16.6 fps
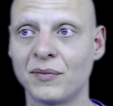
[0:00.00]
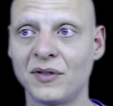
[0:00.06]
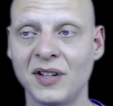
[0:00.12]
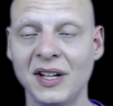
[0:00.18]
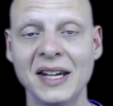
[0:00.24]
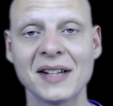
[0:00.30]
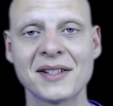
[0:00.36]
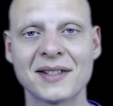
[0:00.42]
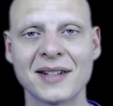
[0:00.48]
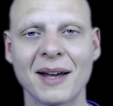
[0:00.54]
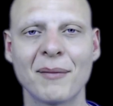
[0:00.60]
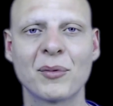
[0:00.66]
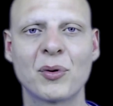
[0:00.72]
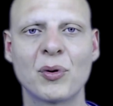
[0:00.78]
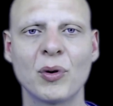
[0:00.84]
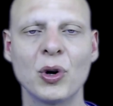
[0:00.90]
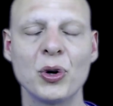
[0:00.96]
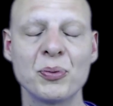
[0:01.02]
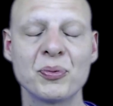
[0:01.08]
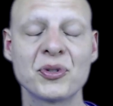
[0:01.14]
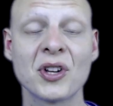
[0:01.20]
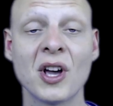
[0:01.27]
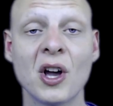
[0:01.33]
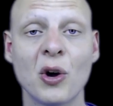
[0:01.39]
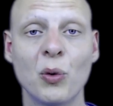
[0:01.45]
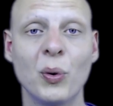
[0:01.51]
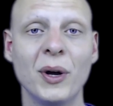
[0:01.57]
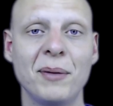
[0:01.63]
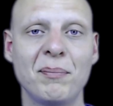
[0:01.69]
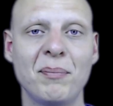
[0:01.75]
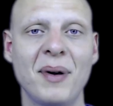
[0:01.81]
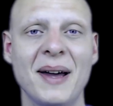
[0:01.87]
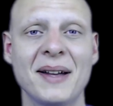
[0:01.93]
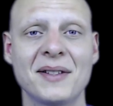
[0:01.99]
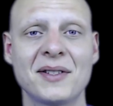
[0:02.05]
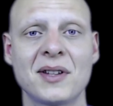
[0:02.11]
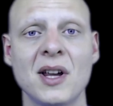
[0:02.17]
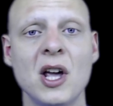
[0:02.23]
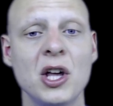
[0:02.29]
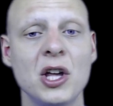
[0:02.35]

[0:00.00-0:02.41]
TSM groups with pets.